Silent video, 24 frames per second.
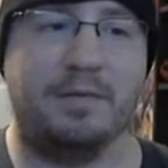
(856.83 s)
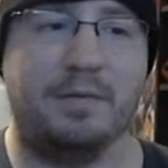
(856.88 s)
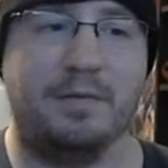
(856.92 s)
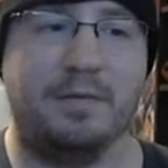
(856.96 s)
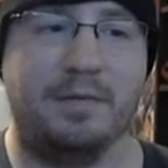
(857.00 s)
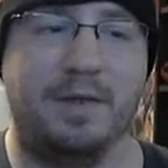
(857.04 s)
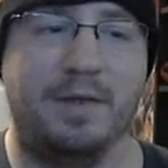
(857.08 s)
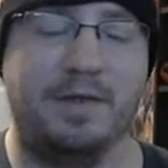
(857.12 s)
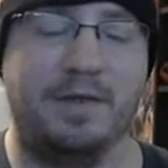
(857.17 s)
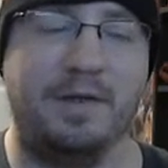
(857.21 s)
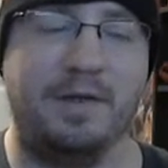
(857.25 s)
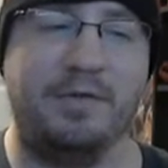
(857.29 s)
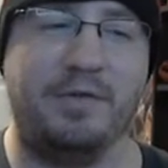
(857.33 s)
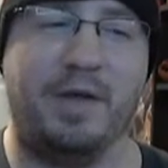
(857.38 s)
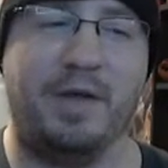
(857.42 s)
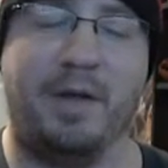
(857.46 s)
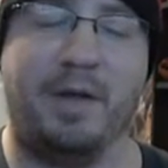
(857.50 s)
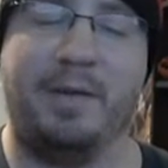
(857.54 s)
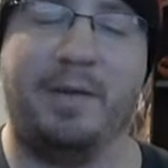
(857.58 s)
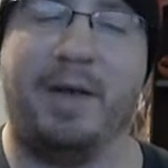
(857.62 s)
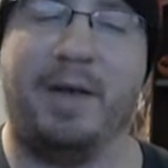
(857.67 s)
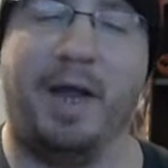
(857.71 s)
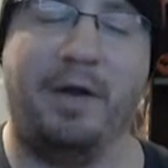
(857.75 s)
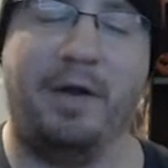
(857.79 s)
it's interesting. I
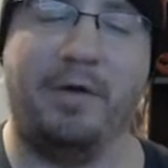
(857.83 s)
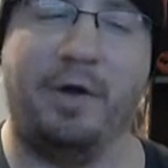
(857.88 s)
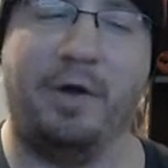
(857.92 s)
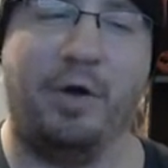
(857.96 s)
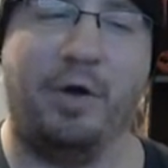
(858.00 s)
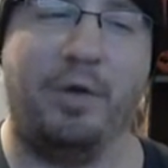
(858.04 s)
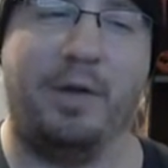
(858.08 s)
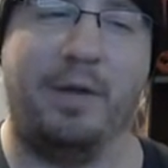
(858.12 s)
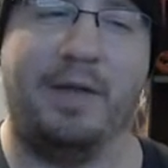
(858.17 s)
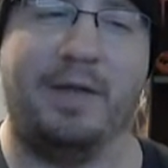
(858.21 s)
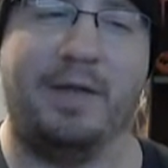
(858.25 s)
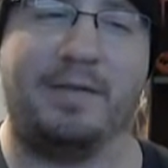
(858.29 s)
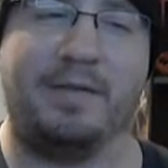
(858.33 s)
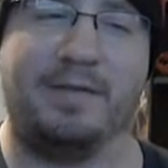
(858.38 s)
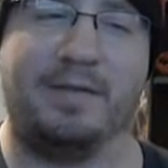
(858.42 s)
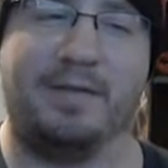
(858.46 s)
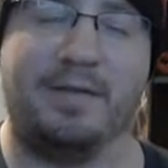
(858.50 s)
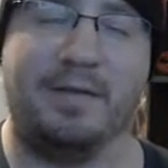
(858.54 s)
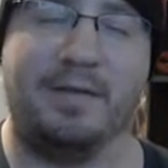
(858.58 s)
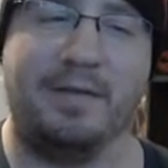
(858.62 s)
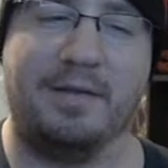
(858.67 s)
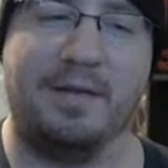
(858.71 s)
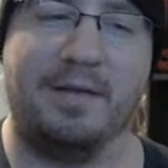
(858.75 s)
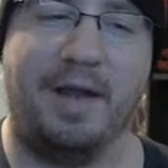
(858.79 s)
mean, I don't know.
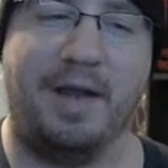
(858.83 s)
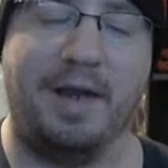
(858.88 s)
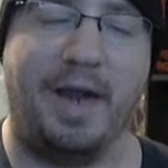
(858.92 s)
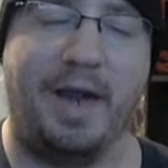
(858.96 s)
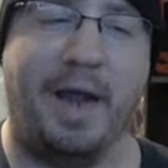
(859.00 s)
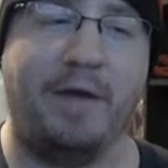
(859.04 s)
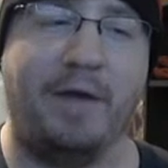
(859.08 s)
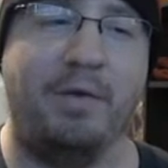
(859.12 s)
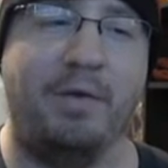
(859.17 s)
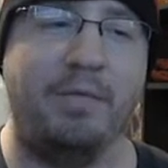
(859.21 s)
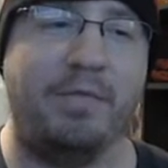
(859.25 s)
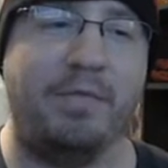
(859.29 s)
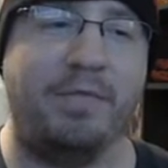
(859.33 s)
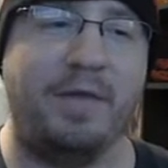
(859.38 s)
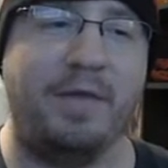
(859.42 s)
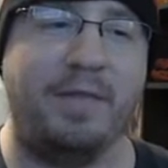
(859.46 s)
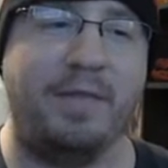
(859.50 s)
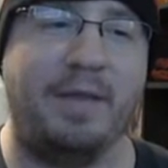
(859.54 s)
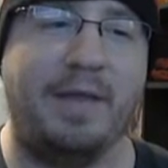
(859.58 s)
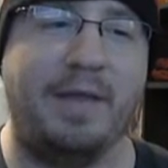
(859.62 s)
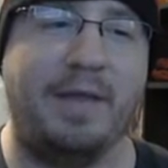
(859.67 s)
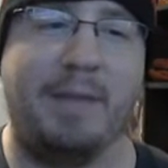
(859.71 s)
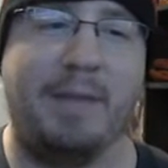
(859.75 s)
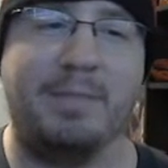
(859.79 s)
I don't think
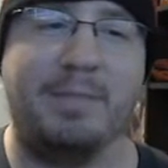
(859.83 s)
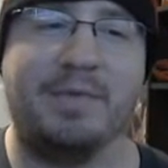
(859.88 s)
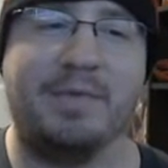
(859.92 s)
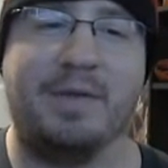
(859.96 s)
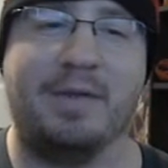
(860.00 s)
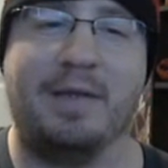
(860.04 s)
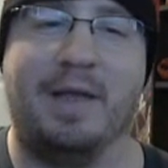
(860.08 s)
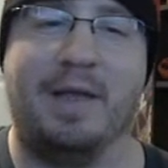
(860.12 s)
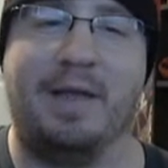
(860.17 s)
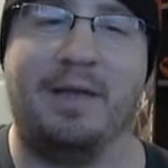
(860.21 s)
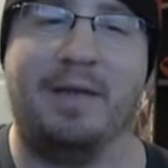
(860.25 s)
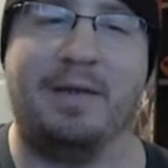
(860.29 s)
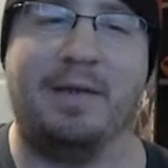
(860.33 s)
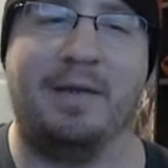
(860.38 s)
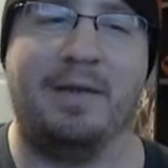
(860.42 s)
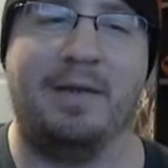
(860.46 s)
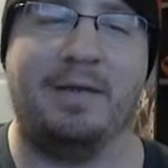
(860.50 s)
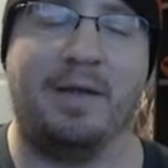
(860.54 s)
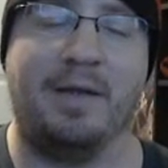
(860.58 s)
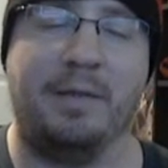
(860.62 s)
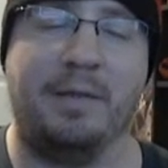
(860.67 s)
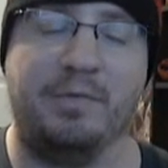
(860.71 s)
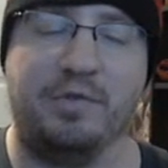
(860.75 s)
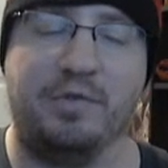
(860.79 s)
the game is going to end
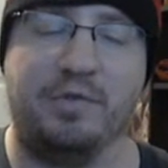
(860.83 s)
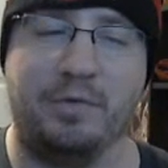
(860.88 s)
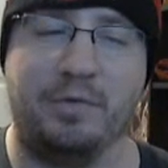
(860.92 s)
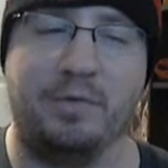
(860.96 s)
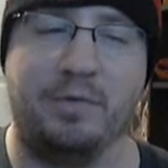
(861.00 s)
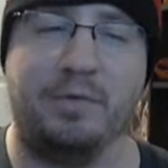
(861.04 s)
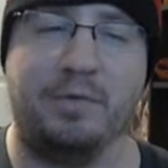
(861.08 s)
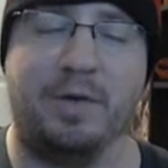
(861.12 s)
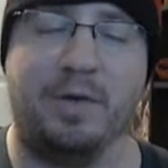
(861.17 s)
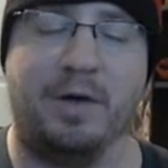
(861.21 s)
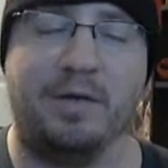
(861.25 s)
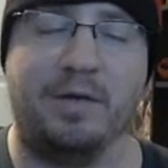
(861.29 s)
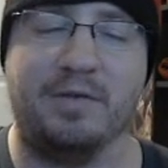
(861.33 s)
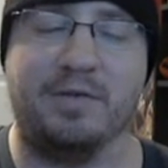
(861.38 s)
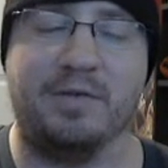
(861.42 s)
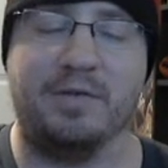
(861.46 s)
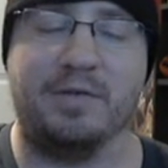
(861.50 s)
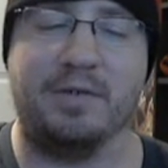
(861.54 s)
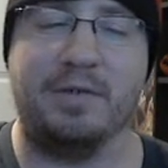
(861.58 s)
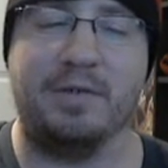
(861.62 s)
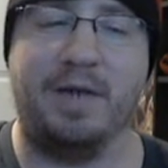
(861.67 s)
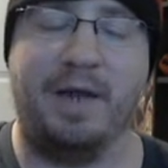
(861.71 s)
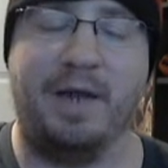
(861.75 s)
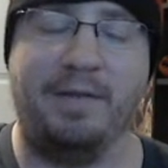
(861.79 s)
anytime soon.
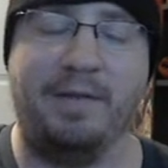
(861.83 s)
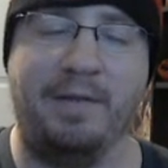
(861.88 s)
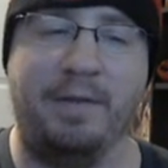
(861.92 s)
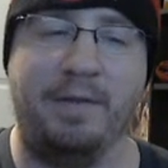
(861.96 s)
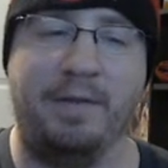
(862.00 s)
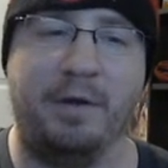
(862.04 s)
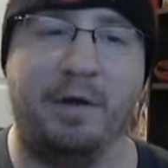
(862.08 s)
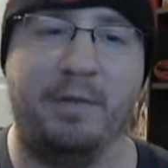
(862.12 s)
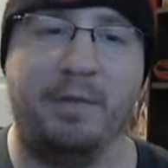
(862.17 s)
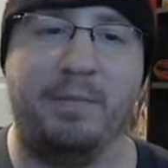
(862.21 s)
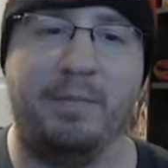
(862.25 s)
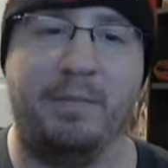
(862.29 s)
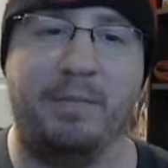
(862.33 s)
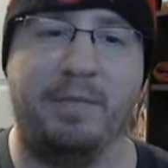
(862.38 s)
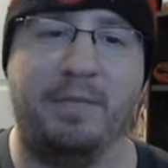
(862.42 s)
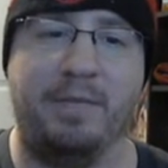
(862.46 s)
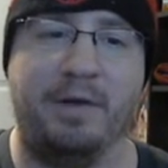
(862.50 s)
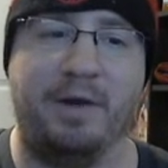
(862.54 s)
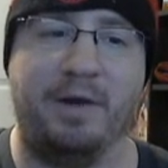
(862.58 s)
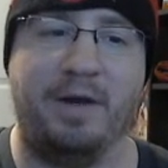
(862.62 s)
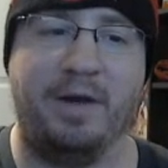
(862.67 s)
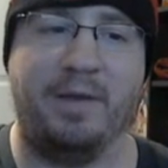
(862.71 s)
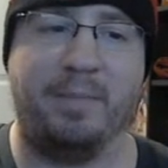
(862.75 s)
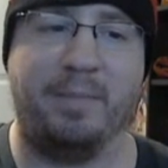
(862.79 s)
Honestly, I think they're
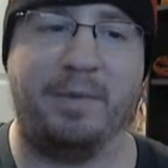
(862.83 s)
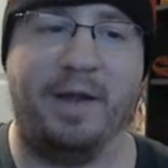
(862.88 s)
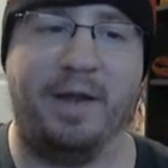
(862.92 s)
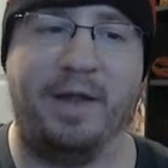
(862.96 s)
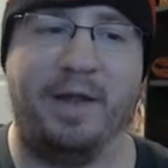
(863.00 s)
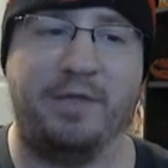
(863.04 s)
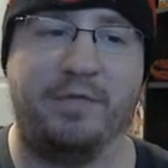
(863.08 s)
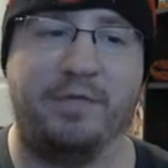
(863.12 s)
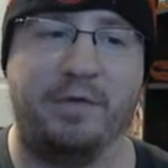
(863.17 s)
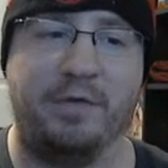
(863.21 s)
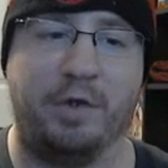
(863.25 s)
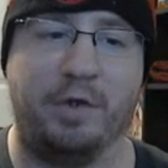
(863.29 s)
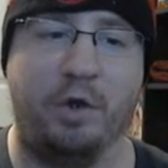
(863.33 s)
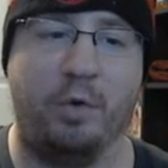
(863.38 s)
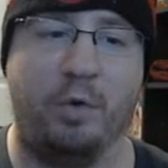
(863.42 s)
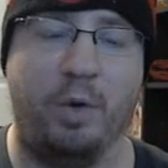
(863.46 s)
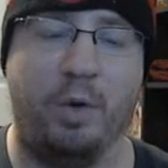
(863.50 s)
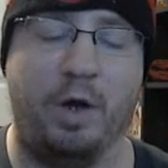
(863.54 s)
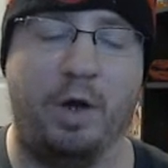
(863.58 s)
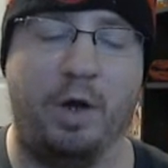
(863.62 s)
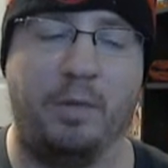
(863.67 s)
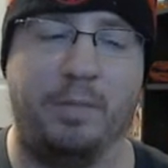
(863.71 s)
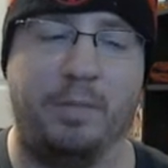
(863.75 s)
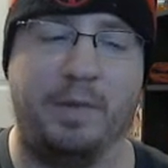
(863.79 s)
gonna have plans for it to go
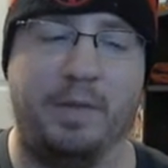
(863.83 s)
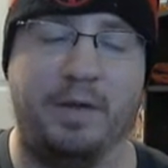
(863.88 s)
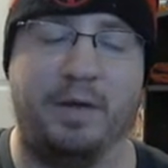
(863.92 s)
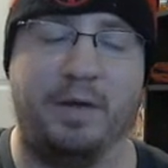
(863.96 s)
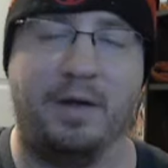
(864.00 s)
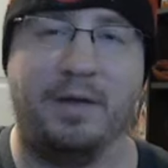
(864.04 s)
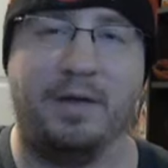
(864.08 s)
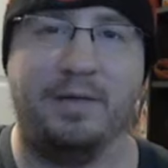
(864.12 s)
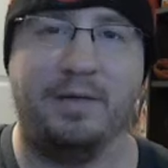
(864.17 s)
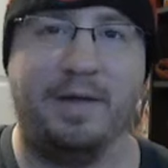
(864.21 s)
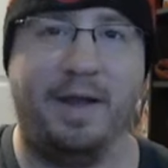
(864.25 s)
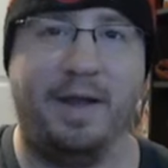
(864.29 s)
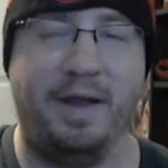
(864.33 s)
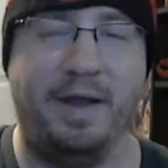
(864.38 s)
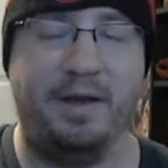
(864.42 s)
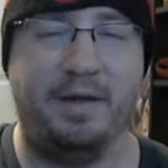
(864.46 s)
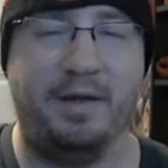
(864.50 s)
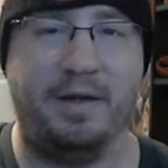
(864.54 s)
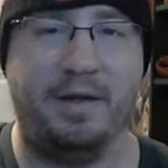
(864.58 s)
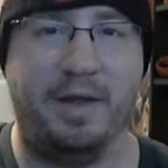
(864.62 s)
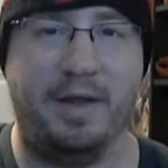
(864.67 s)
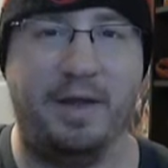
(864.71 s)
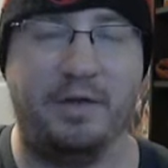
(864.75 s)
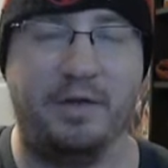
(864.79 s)
on beyond
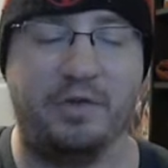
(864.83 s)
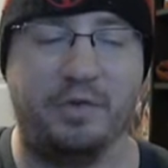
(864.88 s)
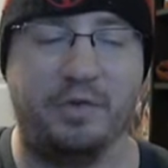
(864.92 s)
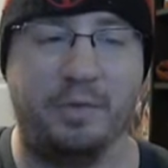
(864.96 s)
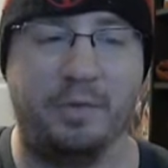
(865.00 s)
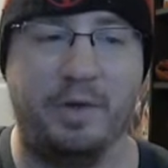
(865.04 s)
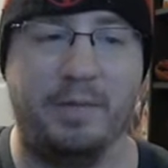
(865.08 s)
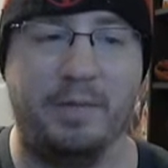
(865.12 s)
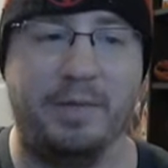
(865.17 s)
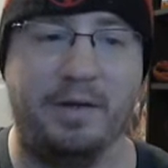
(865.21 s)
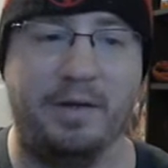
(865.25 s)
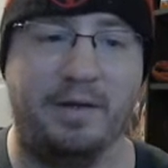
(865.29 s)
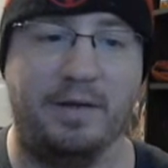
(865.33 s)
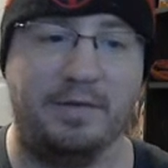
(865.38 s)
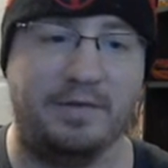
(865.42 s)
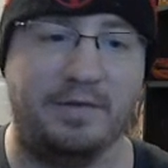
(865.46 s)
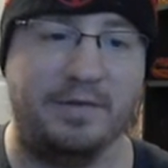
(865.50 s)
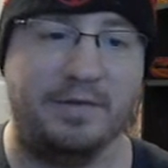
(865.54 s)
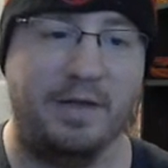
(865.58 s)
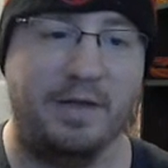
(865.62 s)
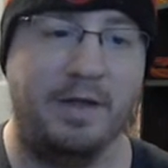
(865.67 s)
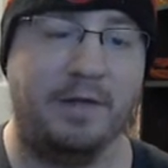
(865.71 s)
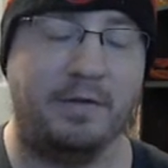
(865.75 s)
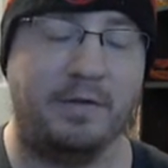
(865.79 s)
KH3
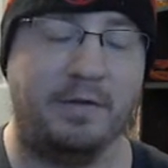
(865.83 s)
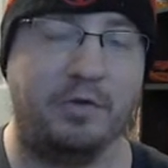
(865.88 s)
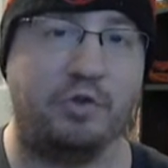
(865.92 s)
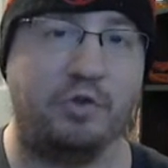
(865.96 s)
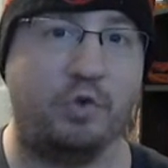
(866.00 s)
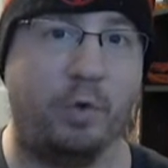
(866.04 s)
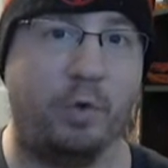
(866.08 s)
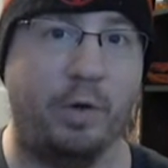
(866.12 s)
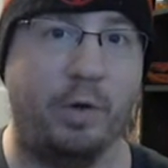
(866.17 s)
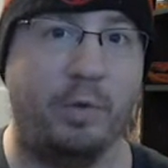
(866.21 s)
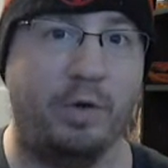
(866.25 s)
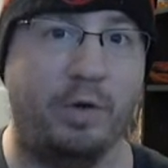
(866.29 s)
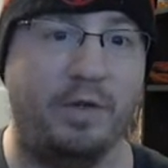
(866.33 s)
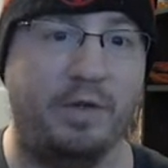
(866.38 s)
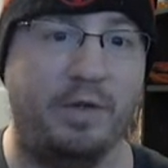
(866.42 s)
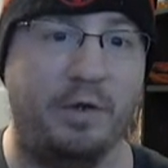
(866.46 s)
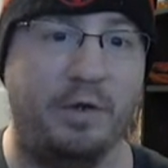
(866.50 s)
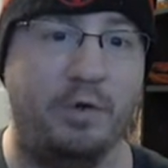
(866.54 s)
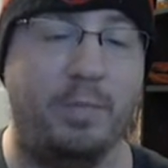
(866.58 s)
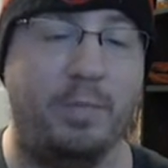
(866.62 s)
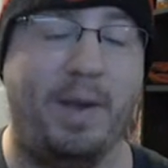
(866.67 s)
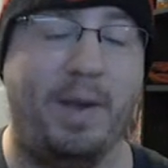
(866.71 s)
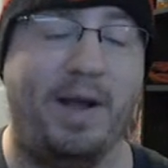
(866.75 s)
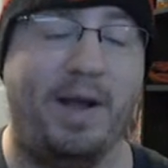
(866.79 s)
because the story will
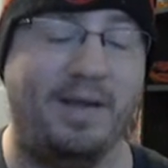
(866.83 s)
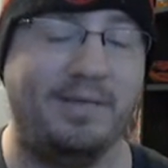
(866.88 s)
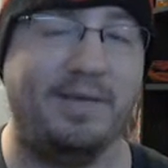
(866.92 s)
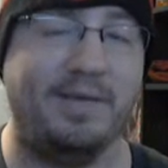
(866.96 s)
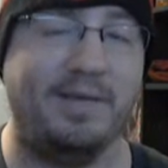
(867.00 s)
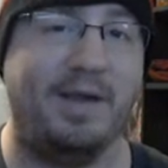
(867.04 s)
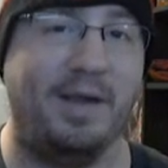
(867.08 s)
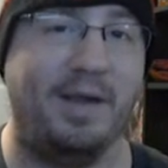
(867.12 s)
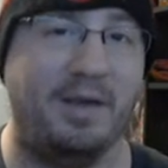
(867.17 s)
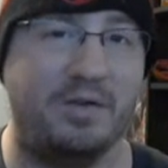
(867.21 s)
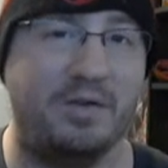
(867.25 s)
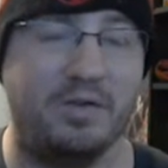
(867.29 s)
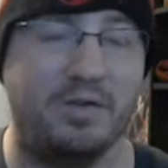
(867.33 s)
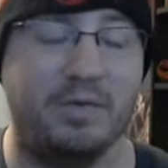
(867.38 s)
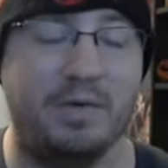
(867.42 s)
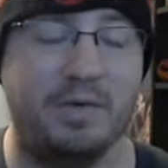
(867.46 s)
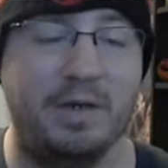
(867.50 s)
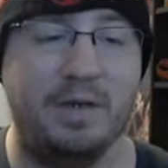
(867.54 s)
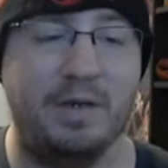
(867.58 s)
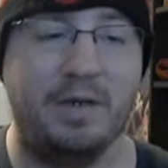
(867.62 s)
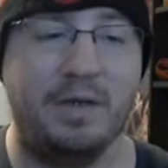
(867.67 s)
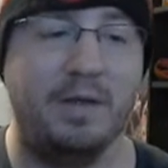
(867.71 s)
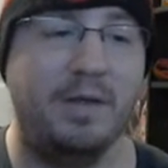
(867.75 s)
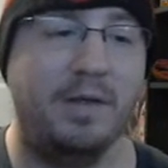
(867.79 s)
continue past
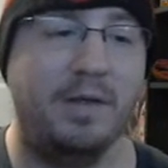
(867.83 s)
KH3.